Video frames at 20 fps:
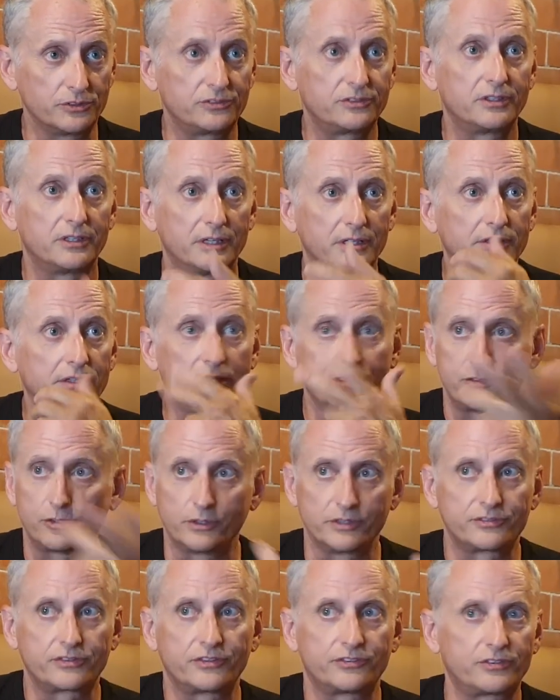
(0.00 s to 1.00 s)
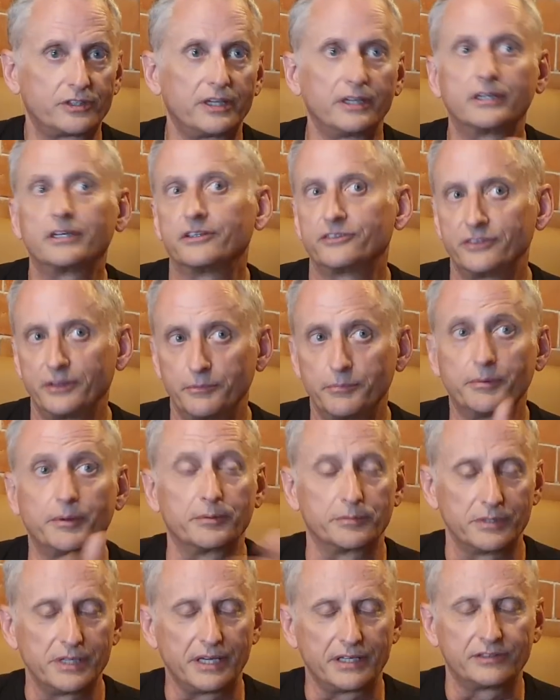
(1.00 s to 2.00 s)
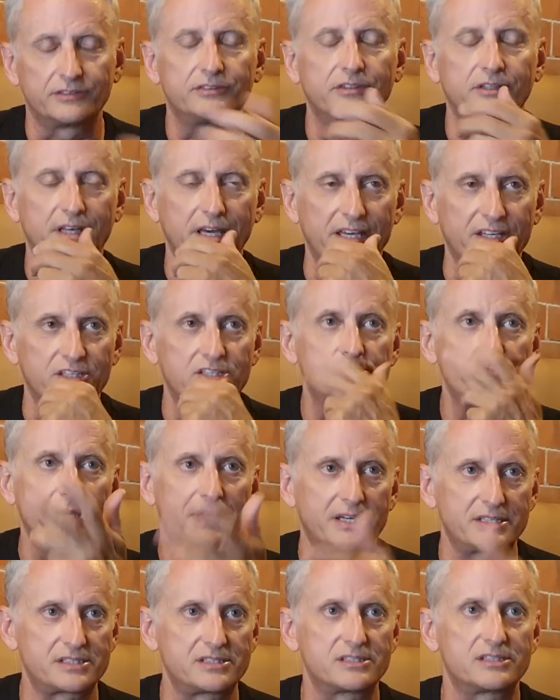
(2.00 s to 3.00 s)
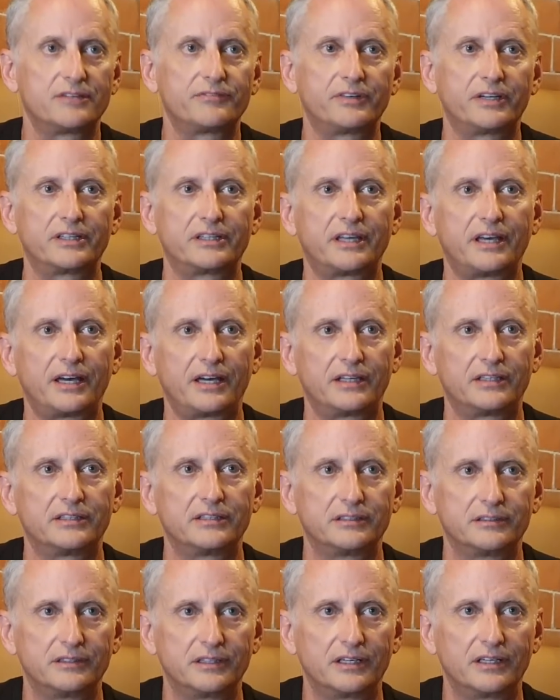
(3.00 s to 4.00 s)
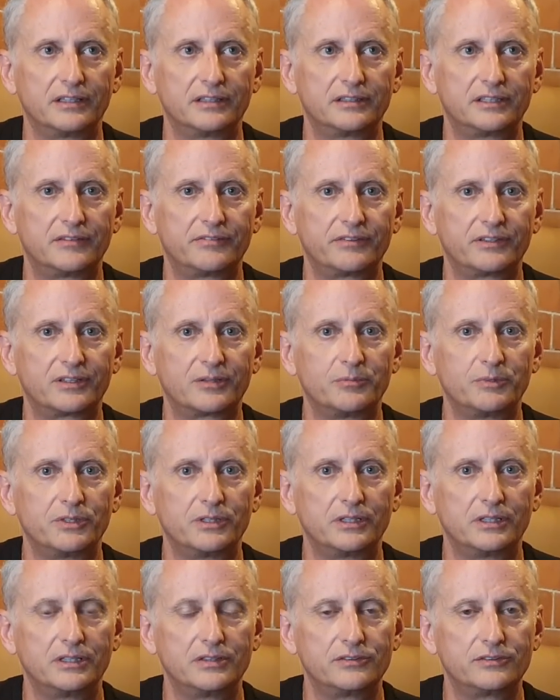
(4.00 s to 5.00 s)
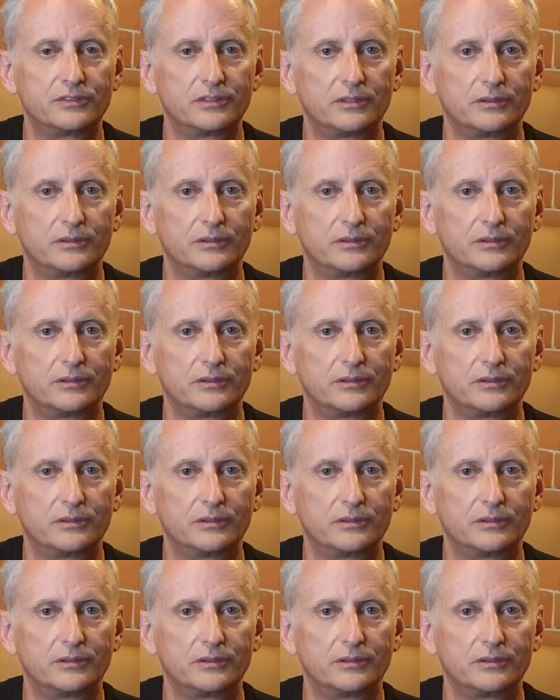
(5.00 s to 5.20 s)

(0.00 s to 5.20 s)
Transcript: Yeah. yeah, so it's just like it's, but yes, expats yeah. and stuff like that. Yeah, definitely community. So.